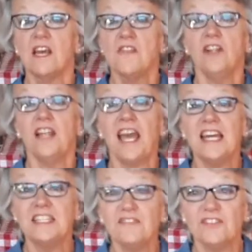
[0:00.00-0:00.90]
The
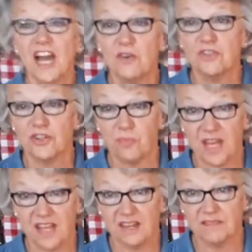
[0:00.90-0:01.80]
land of
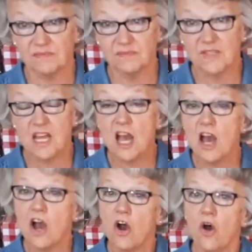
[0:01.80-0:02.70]
counterpane.
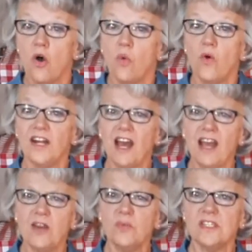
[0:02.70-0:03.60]
When
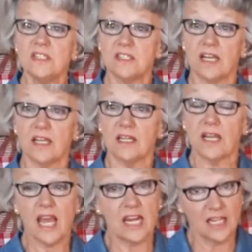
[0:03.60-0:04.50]
I was sick
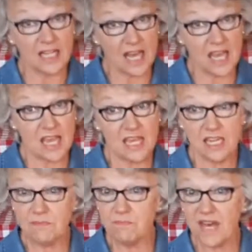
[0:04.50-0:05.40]
and lay
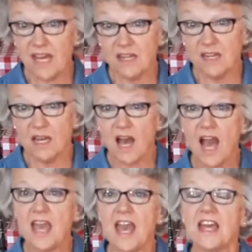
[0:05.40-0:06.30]
in bed,
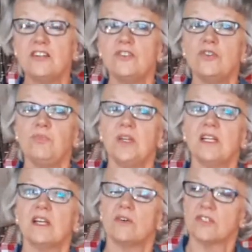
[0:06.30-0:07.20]
I had 2
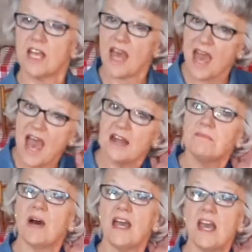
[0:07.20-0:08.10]
pillows at
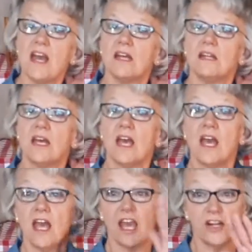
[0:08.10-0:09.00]
my head,
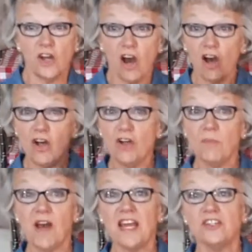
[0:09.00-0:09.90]
and all
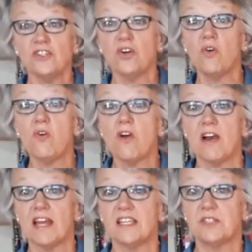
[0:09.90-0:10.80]
my toys
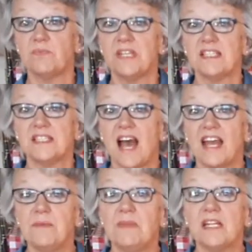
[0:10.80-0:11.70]

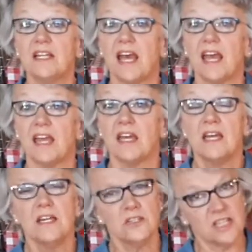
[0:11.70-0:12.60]
beside me lay
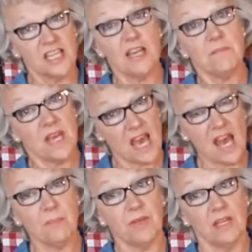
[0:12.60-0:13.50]
to keep me
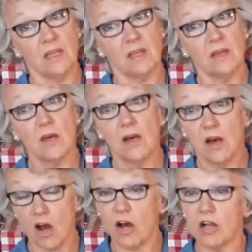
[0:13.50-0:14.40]
happy
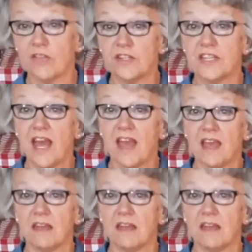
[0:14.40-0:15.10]
all the day.